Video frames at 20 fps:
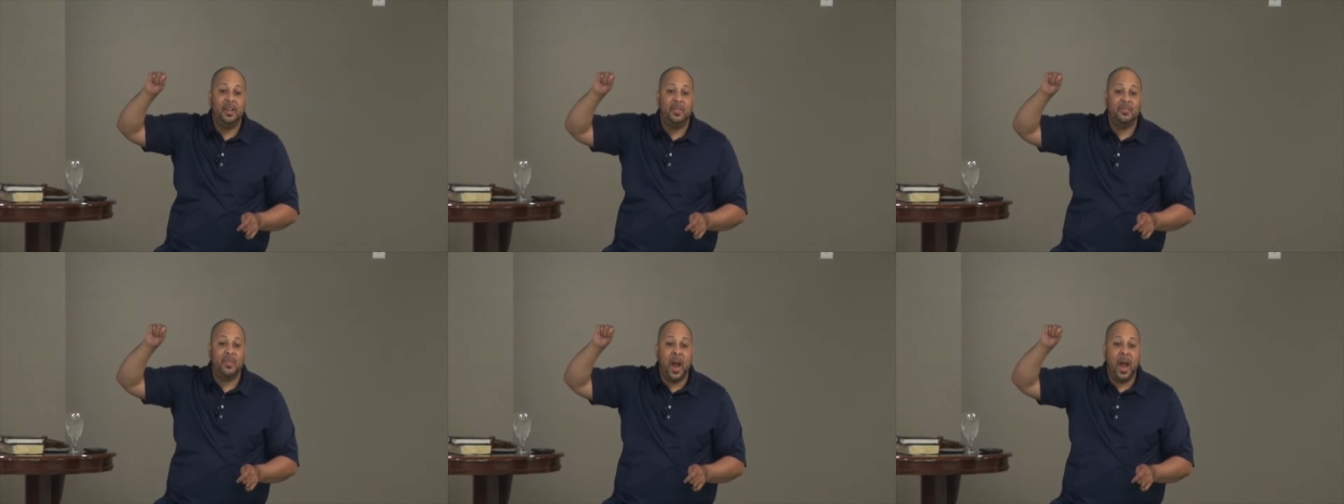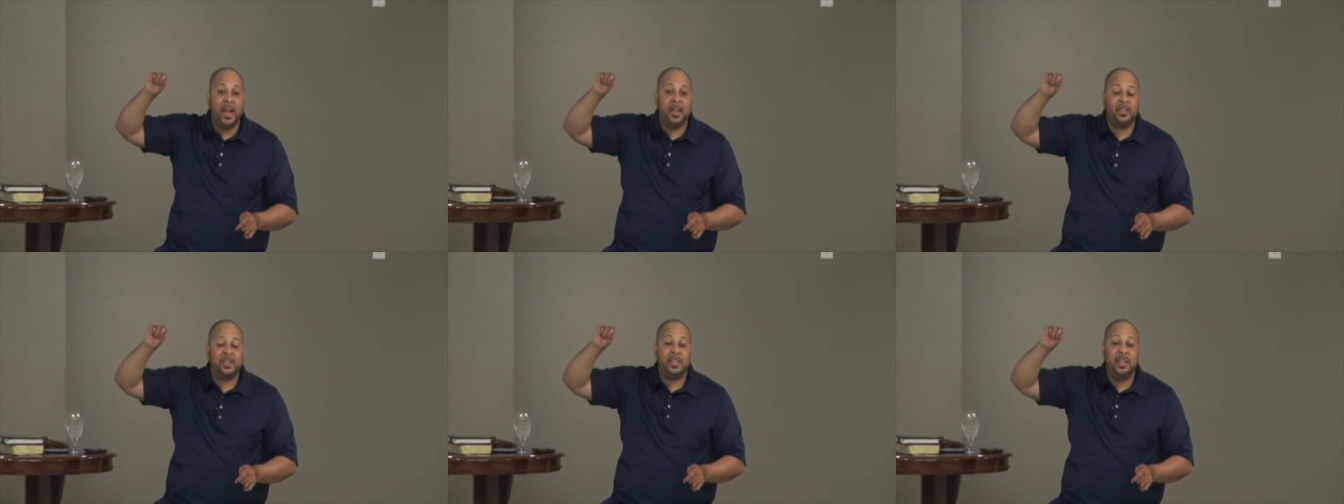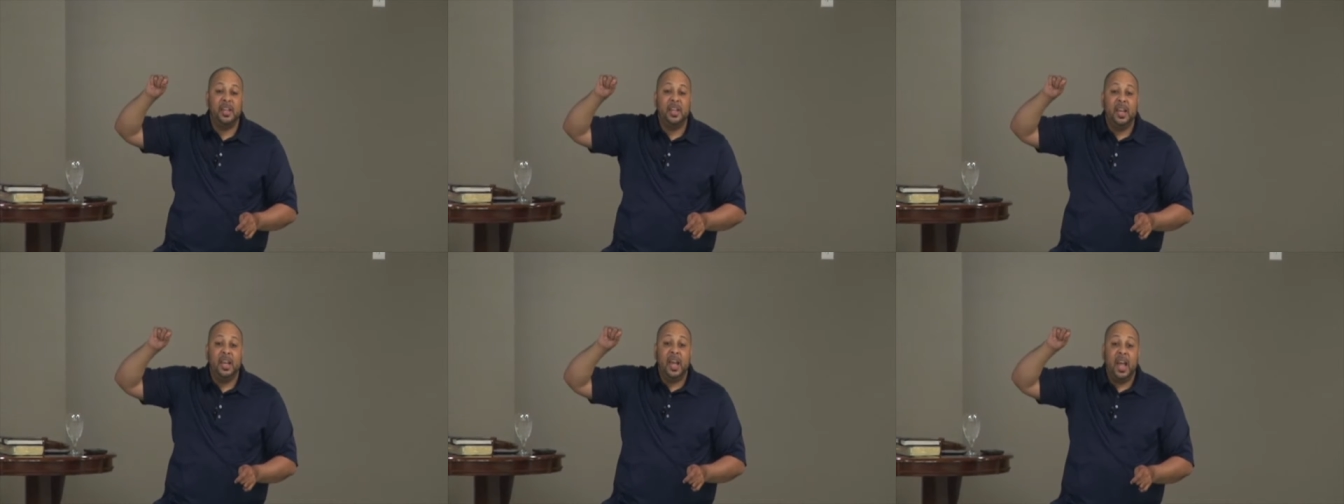Right?
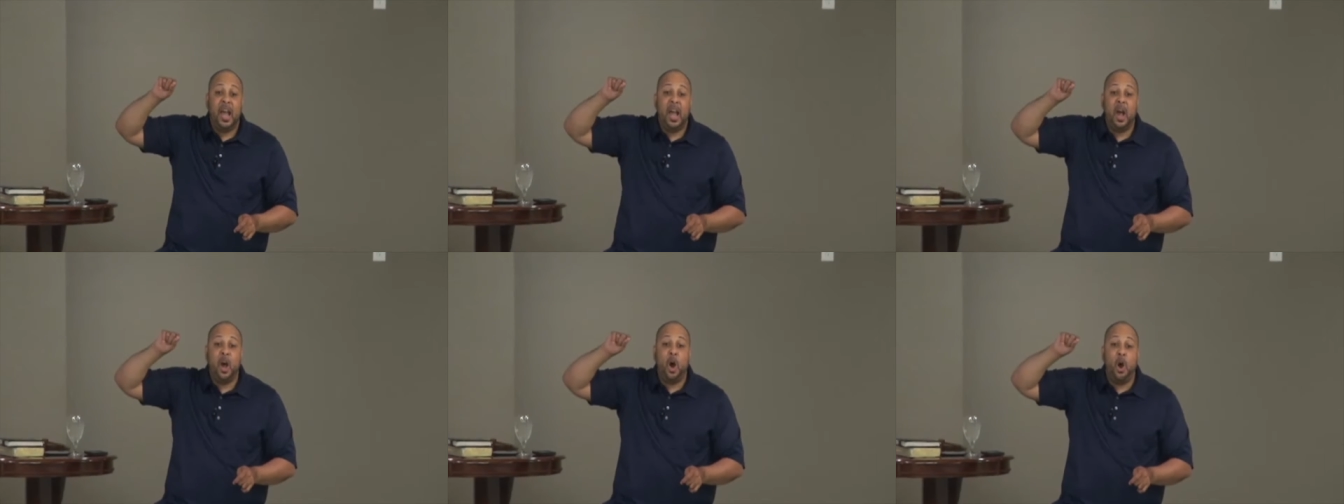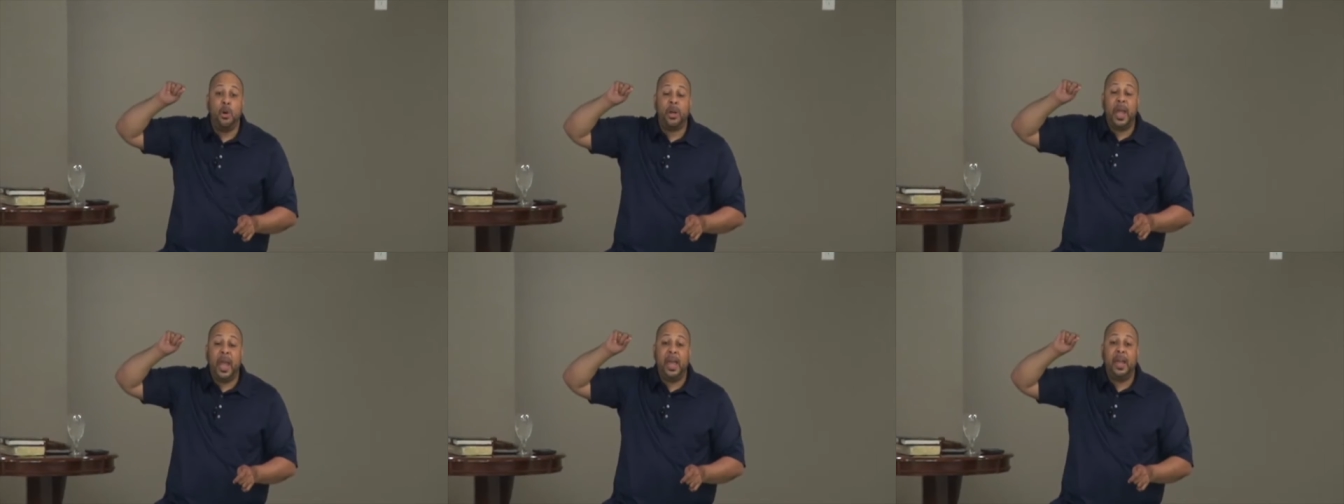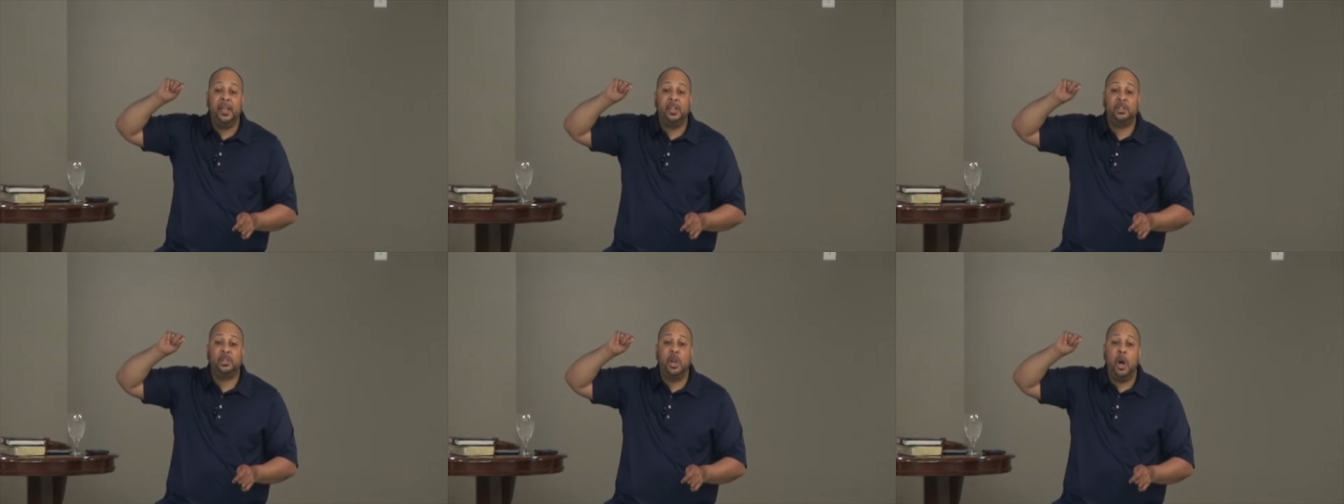Uh, okay,
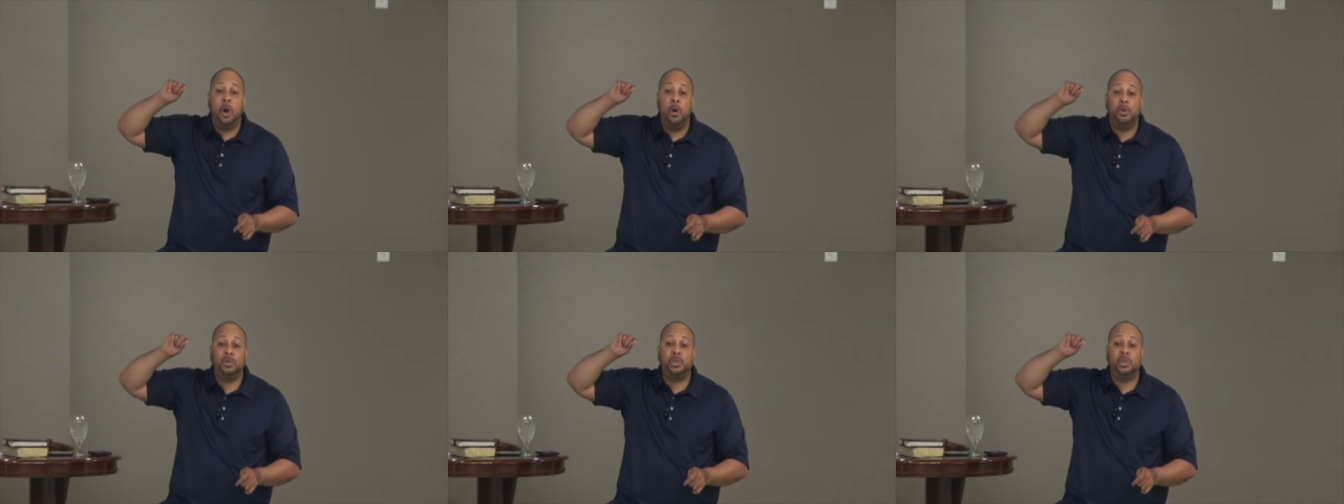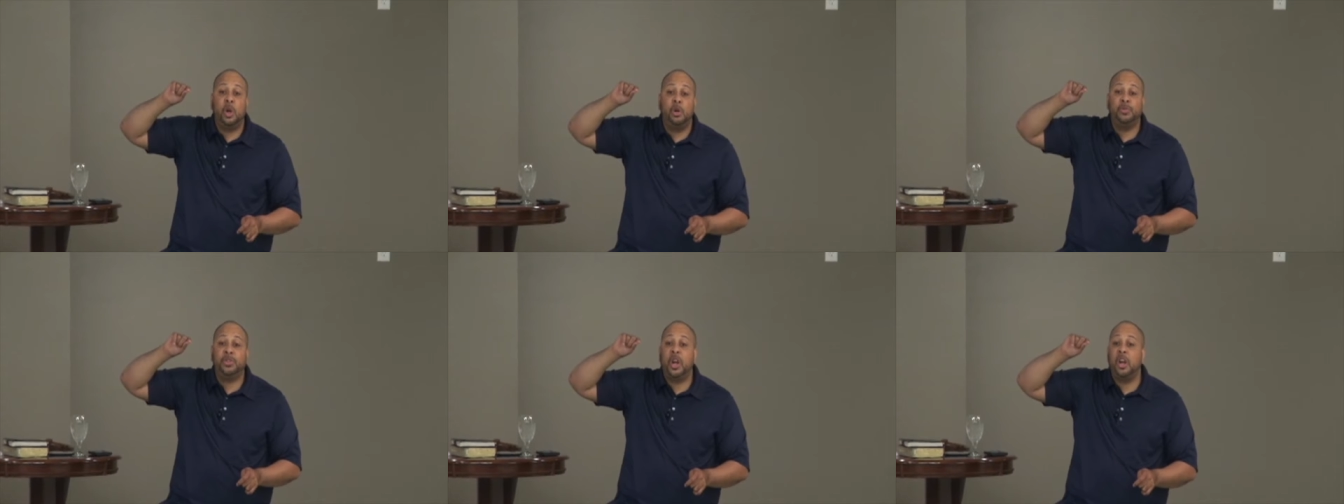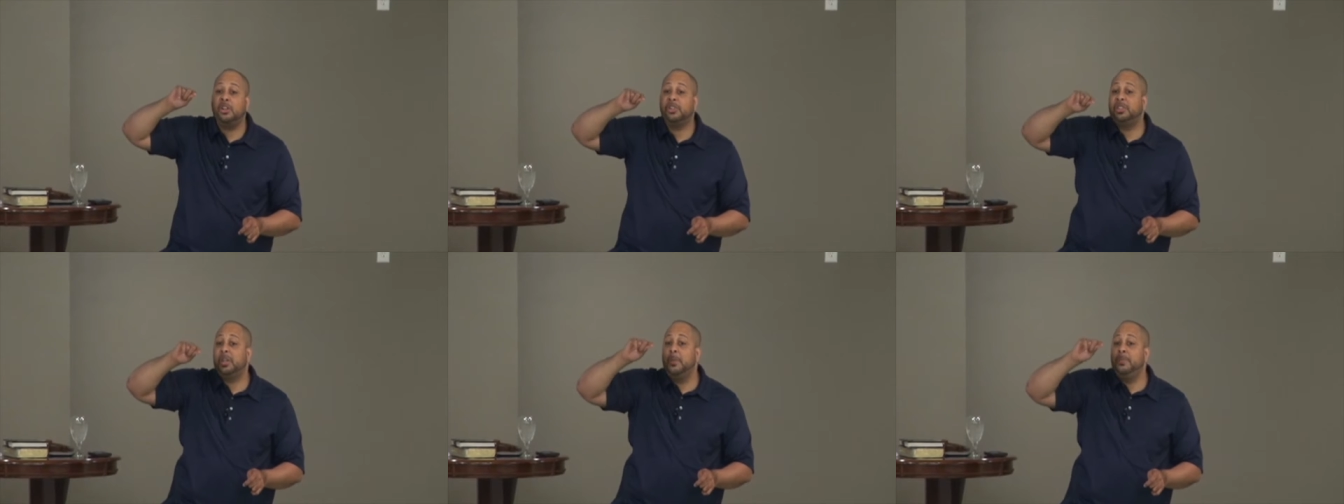so so
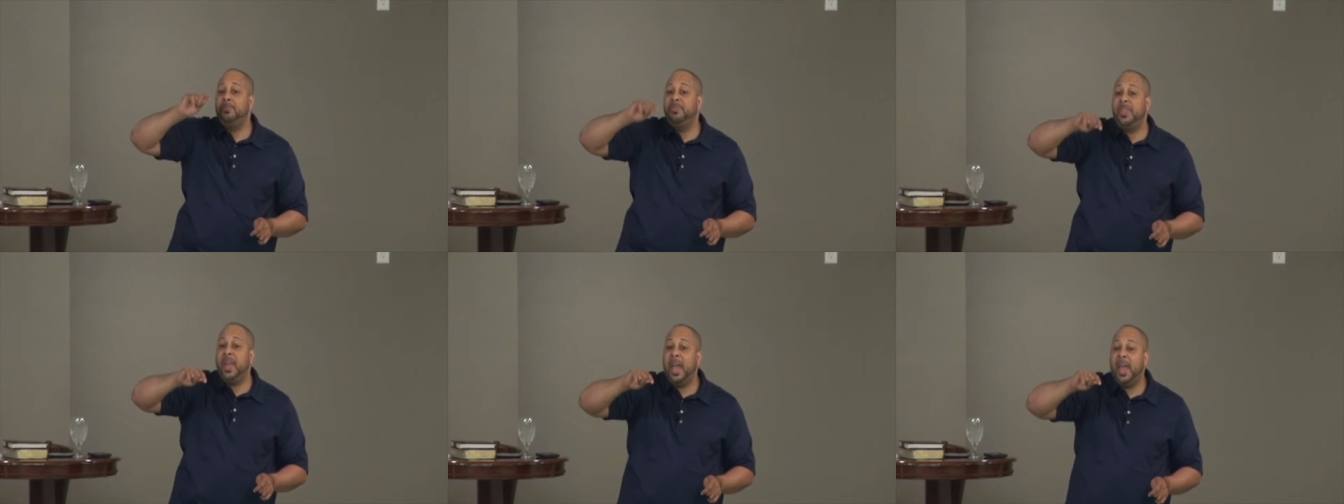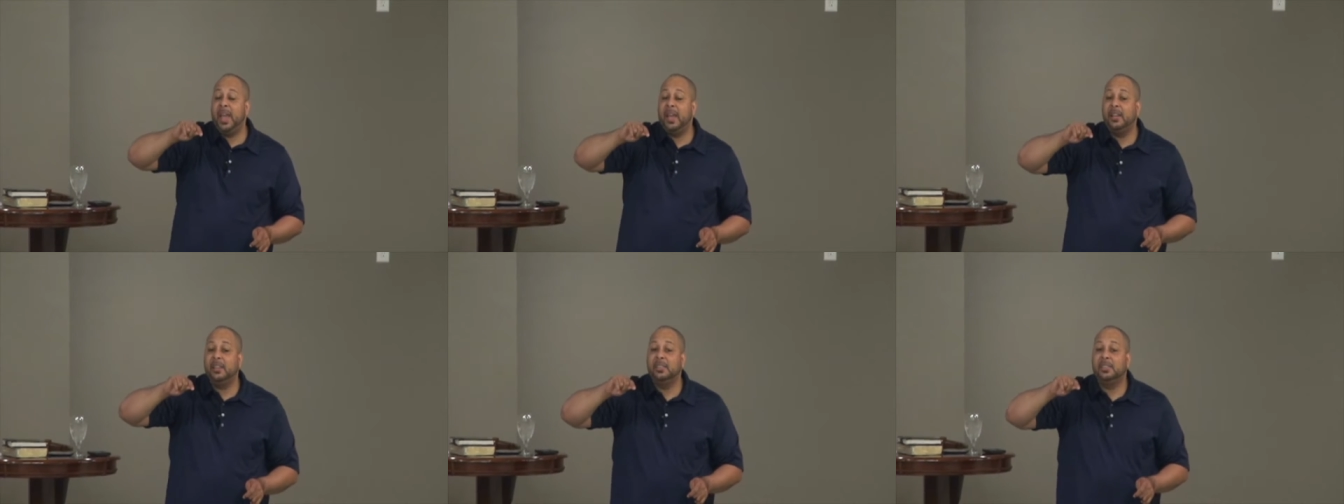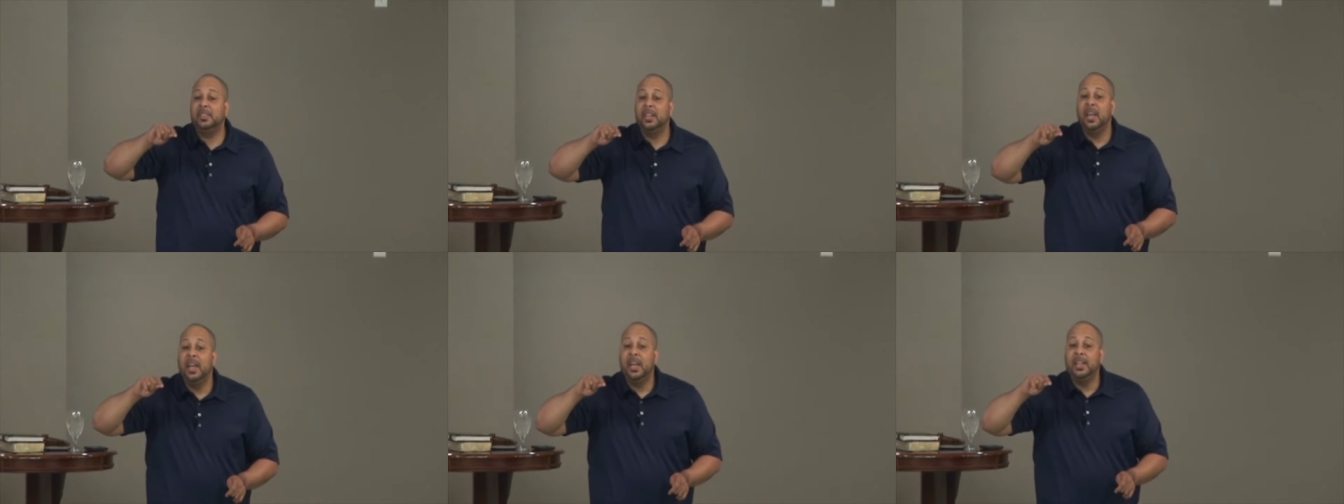there's some
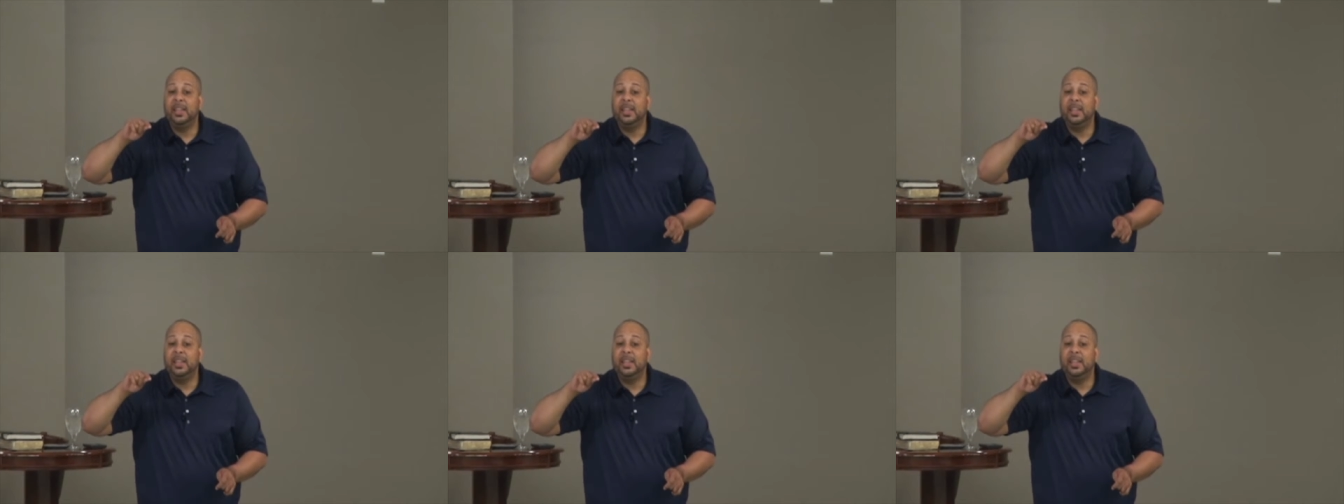things